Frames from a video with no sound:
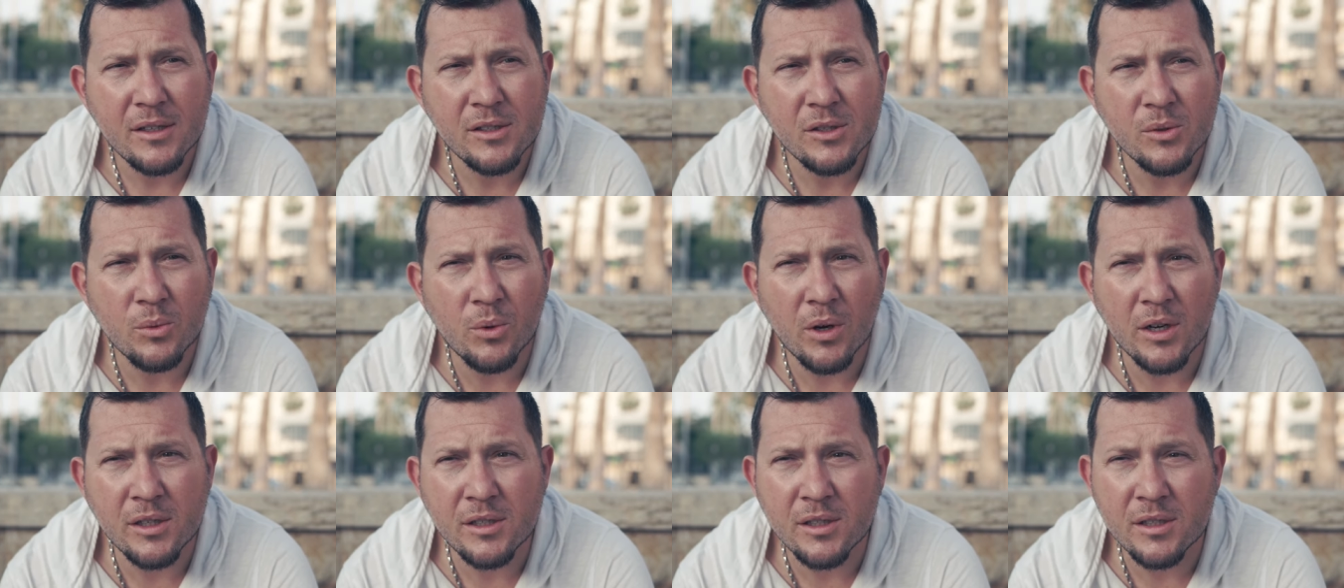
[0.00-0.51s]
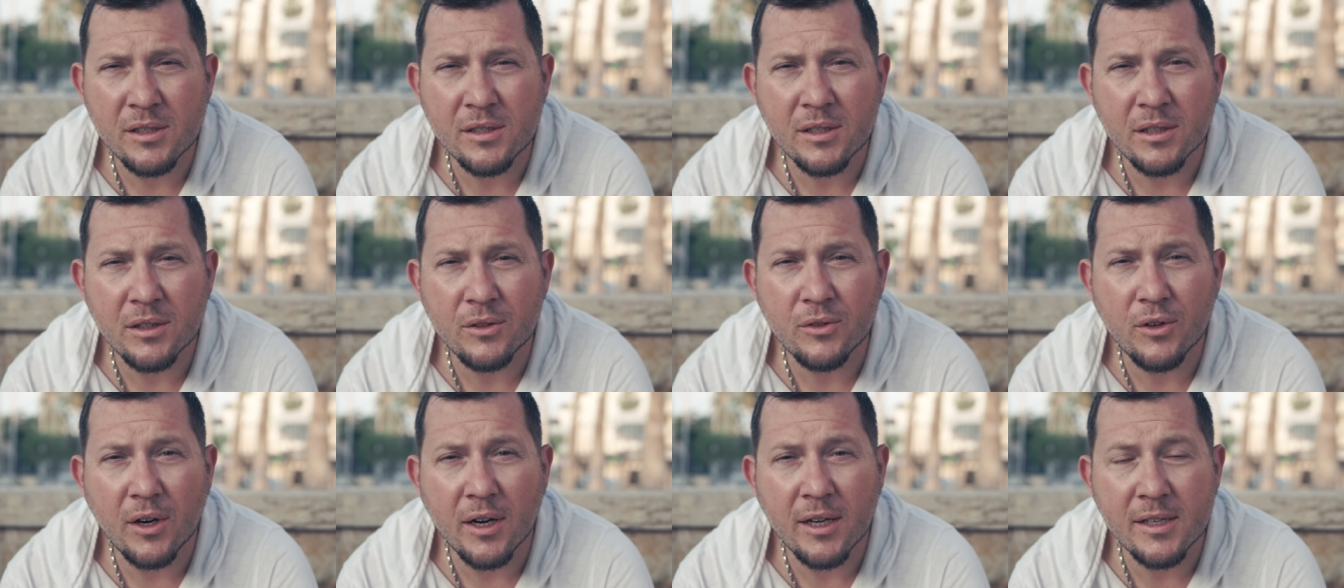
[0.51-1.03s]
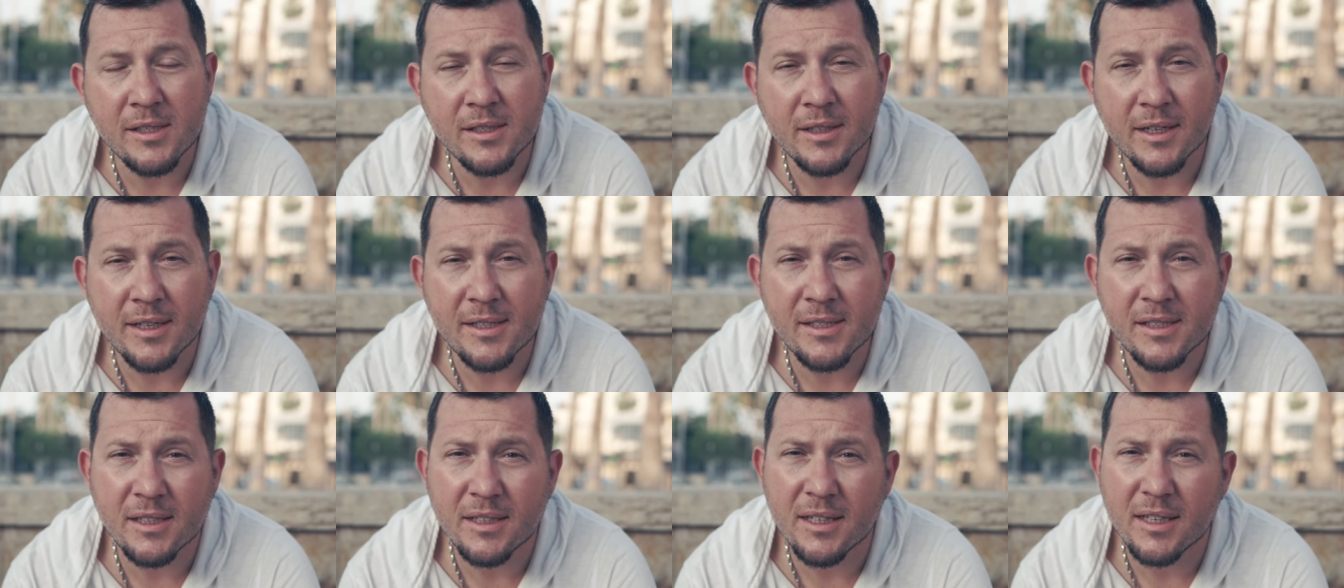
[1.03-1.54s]
to watch the sunrise, and I
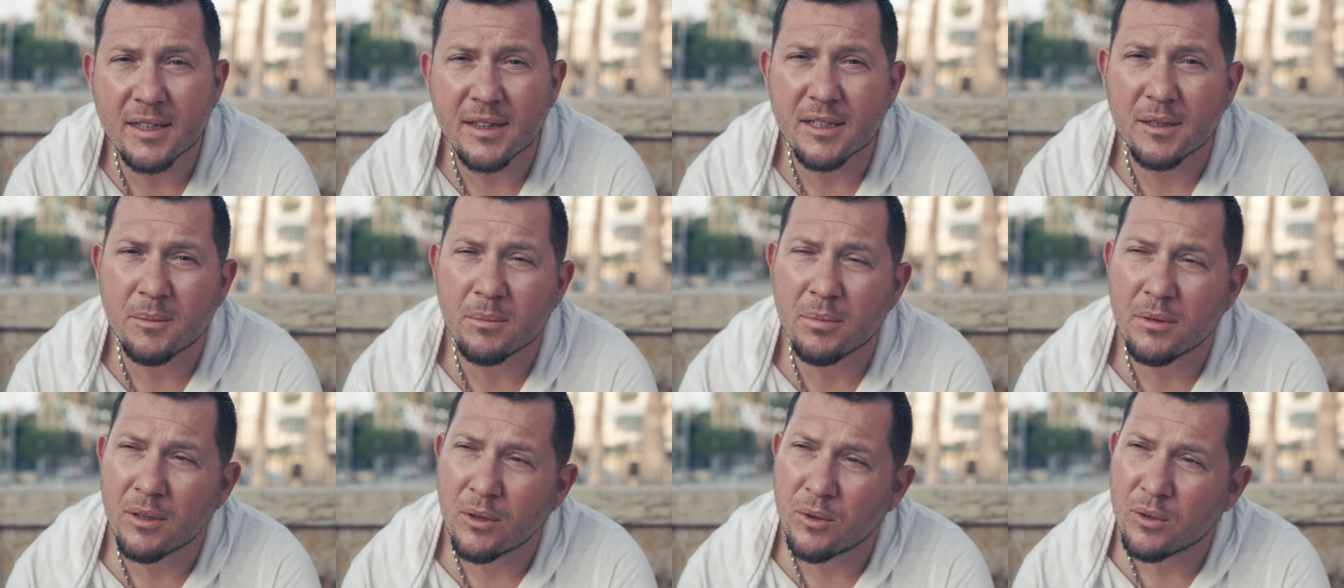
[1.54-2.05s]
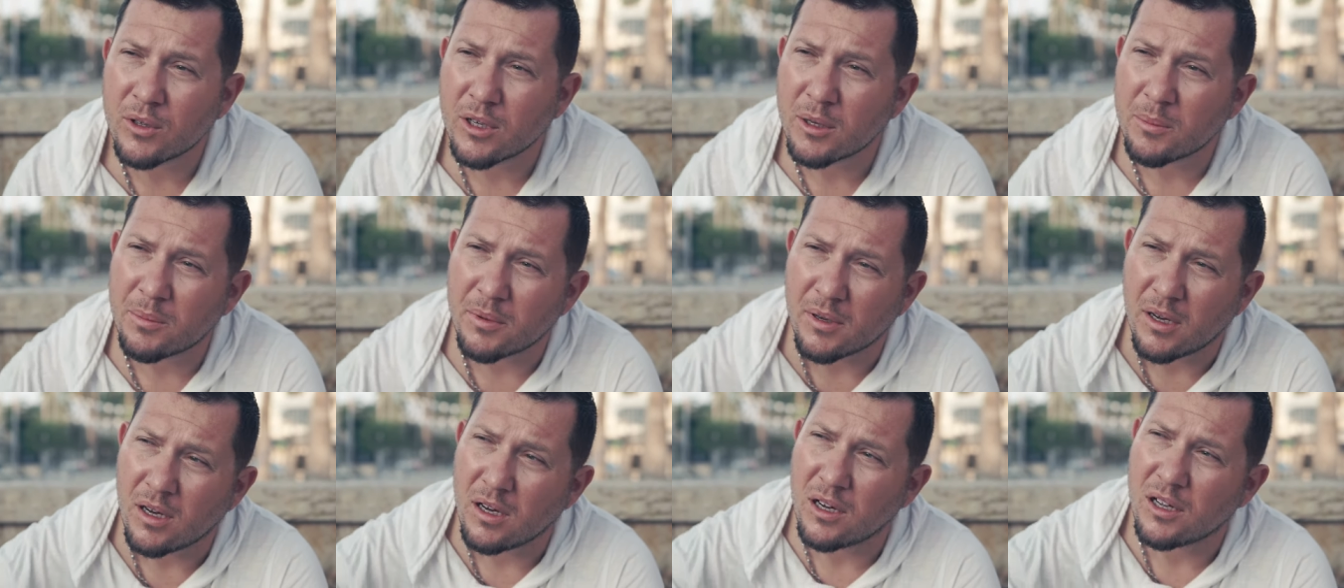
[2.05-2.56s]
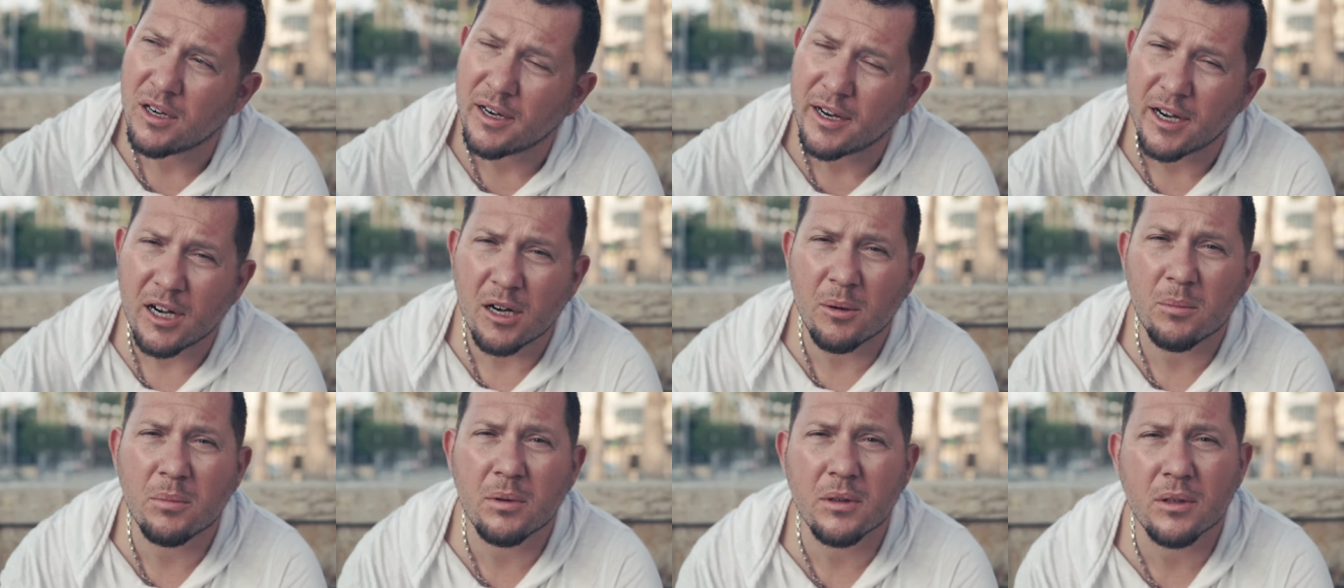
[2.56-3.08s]
see that they're blowing up a hot
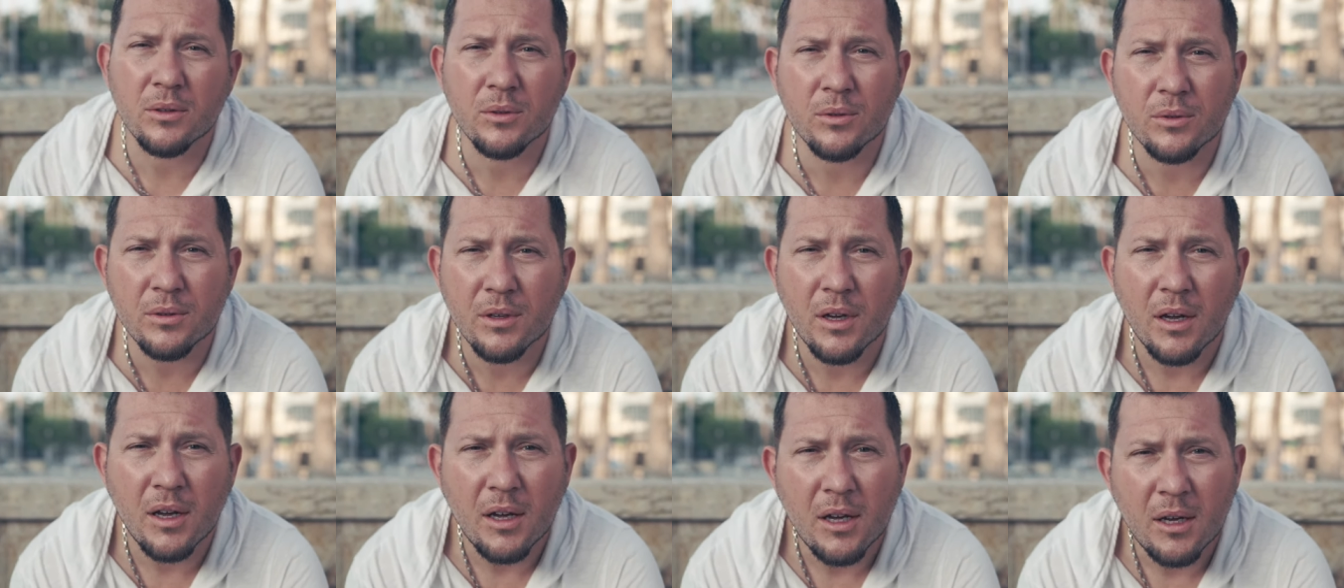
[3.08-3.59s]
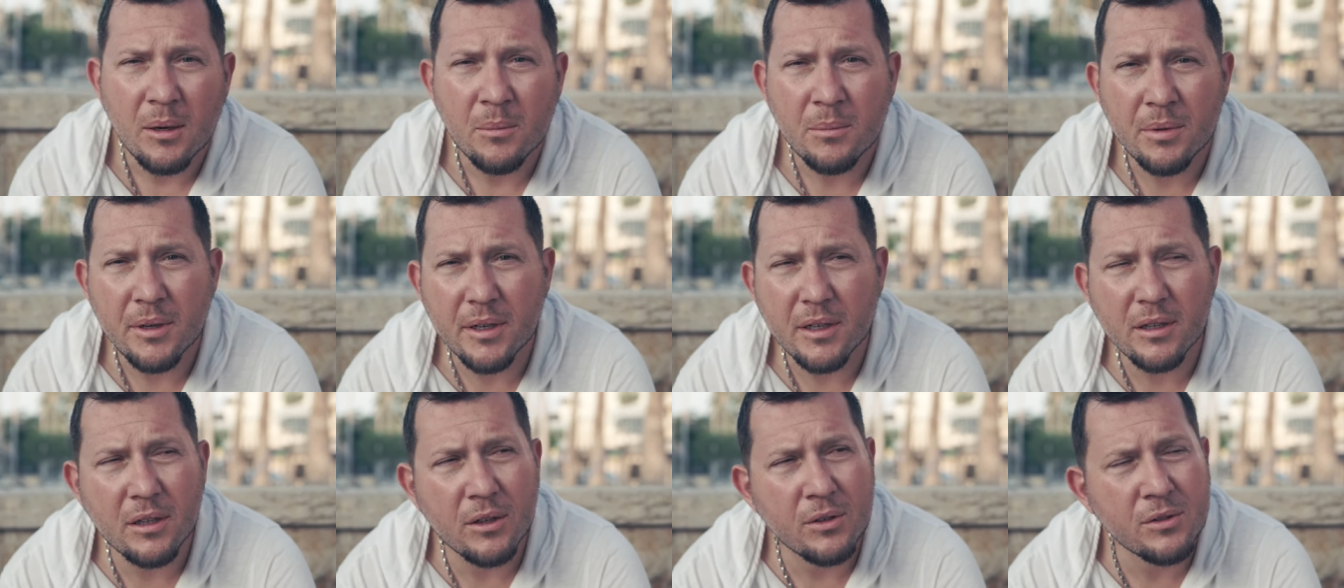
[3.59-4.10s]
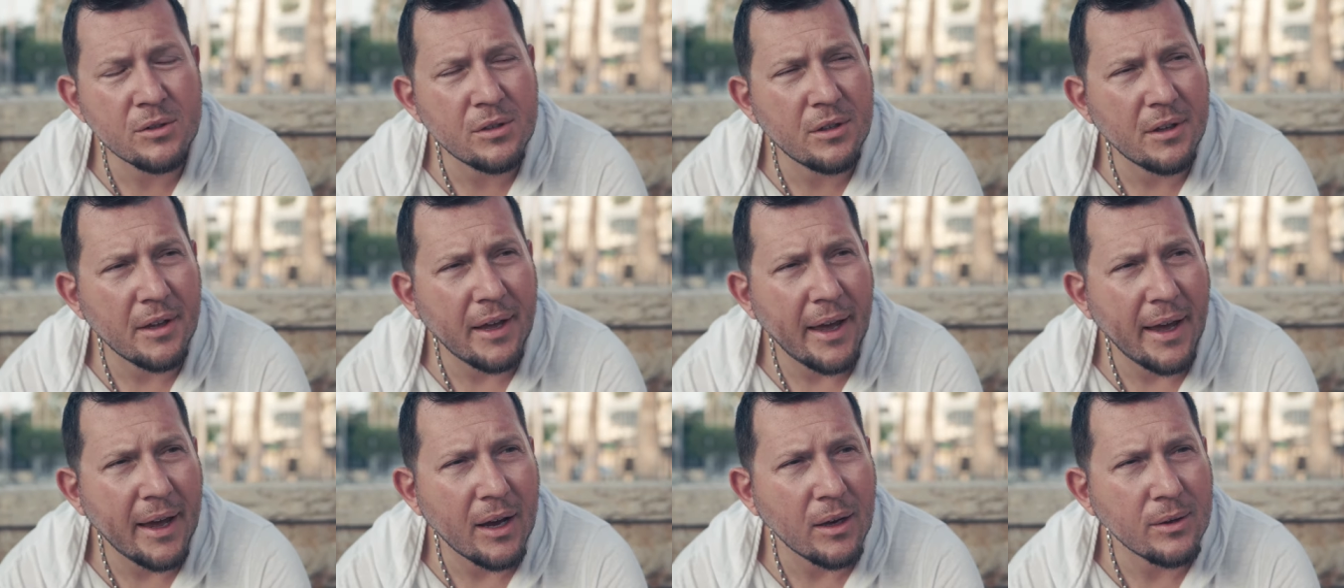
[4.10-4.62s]
air balloon pretty close to
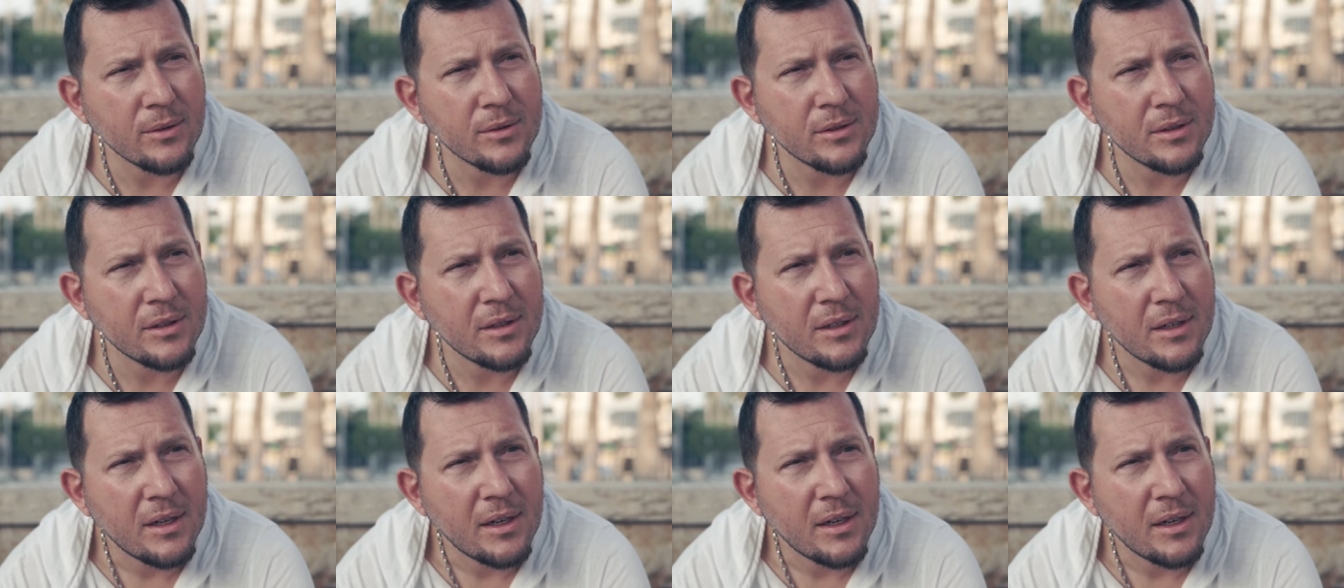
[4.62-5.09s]
the house.